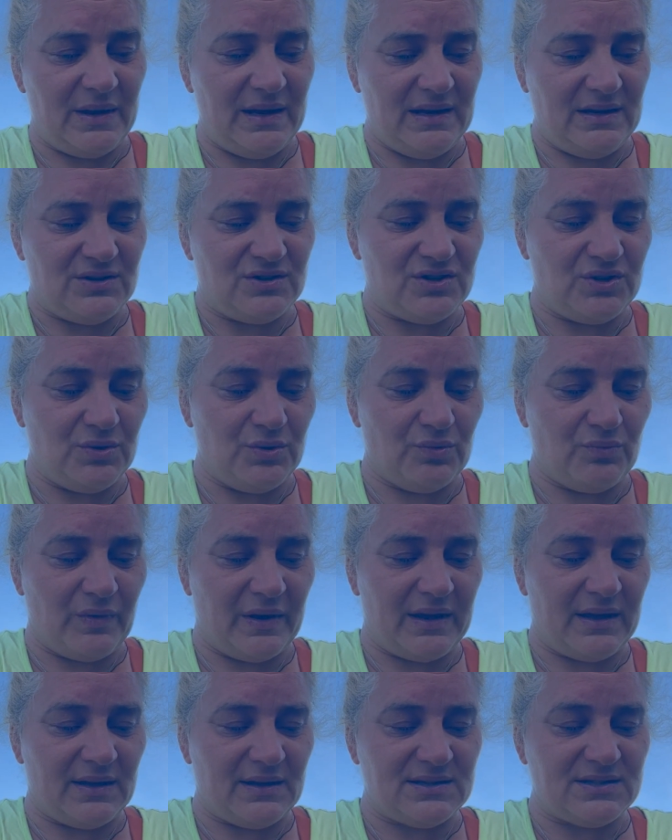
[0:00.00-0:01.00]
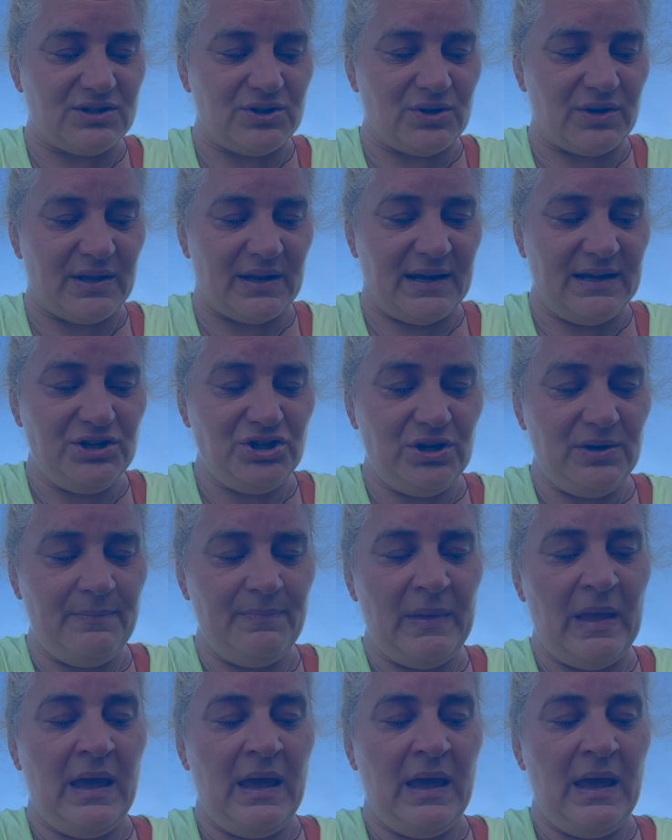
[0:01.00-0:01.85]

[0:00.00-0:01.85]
into regular circulation,